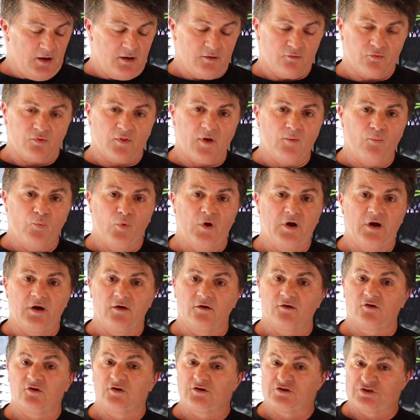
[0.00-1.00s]

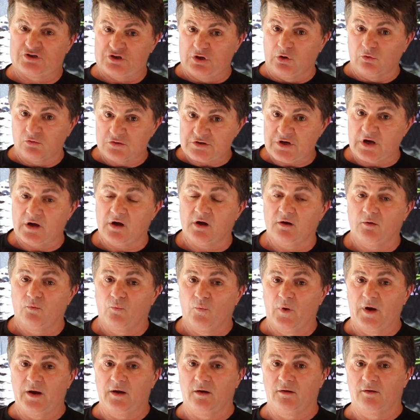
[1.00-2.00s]
somewhere to shelter
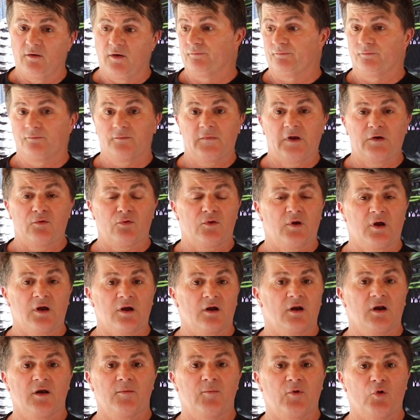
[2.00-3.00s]
when it's
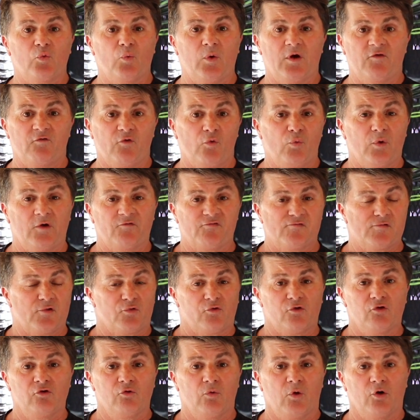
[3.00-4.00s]
inclement weather, whether
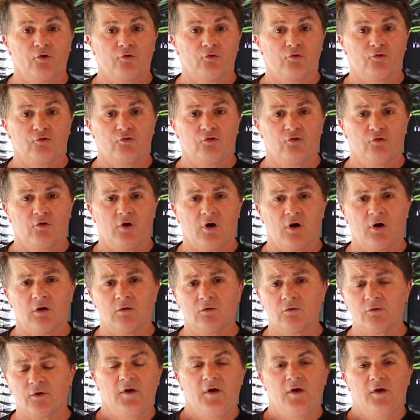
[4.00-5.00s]
it's too hot or too
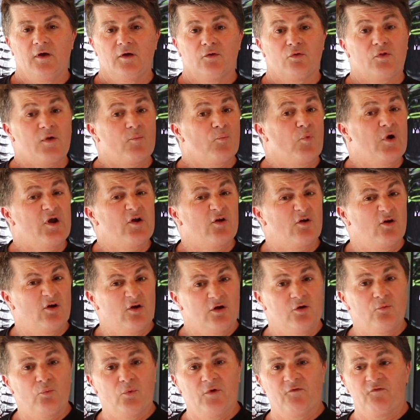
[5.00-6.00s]
cold, somewhere
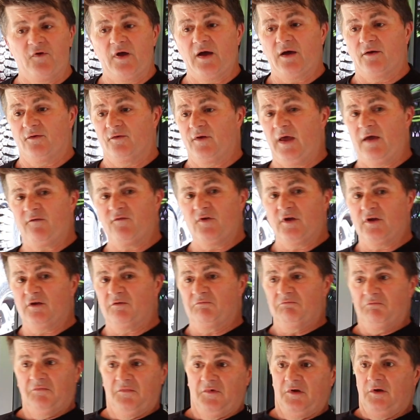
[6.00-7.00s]
to eat without
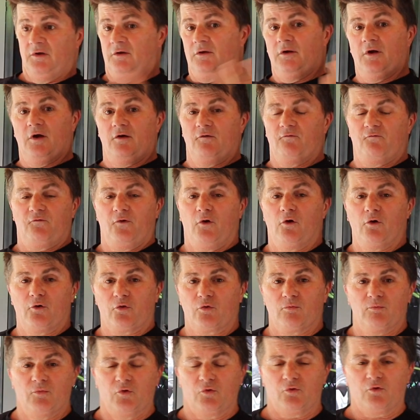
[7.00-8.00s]
having,
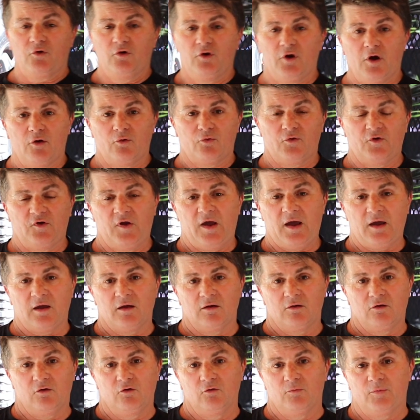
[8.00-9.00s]
flies and mosquitoes
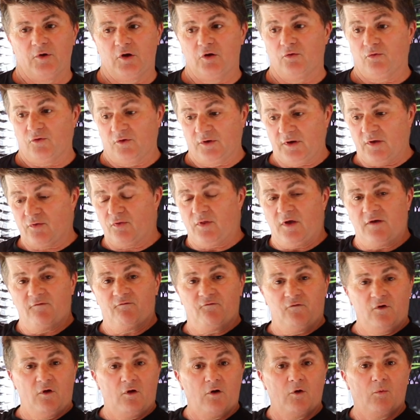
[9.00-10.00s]
attacking you, because it does have
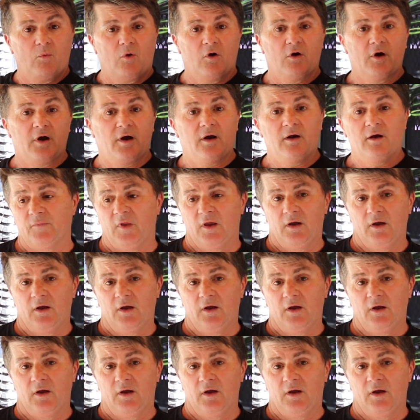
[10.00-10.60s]
fly wire,